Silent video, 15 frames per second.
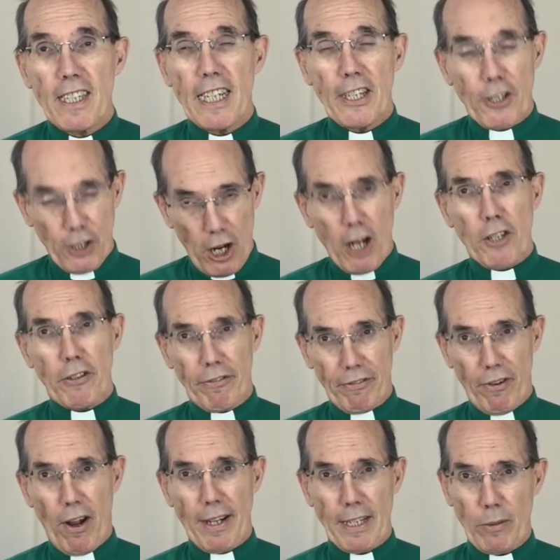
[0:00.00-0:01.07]
in charge of
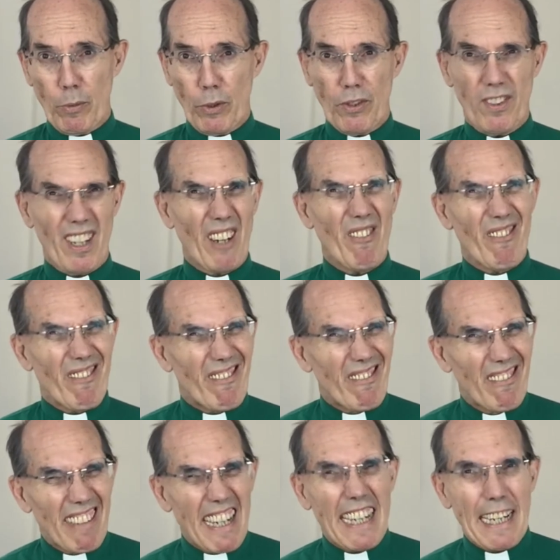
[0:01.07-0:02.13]
Friday Woods don't
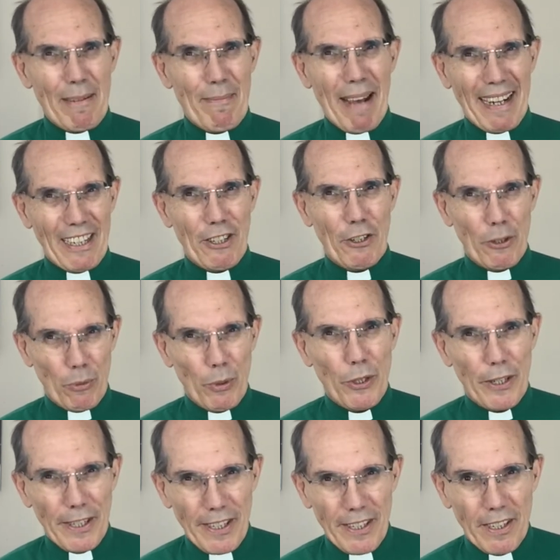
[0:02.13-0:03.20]
really manage the
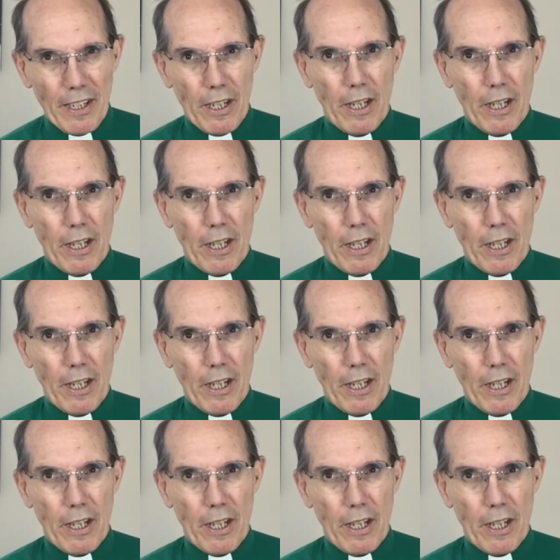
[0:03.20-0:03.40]
woodland,